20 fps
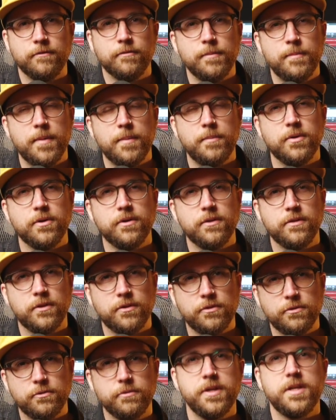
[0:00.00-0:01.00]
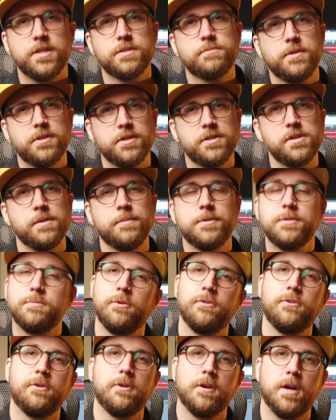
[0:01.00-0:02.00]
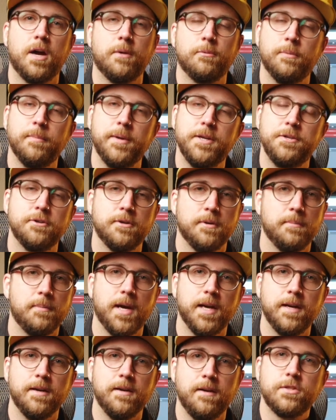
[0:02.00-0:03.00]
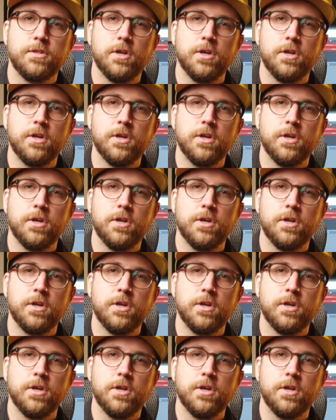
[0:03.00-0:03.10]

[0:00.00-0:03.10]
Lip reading: And remember, the 3 is what determines whether or not we're major or minor.